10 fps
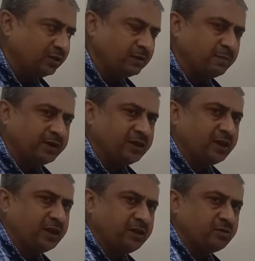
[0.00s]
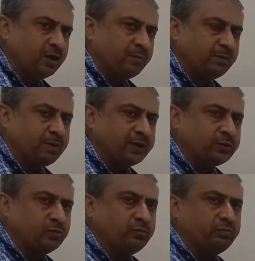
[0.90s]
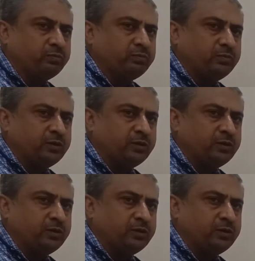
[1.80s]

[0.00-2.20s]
That money again is coming back to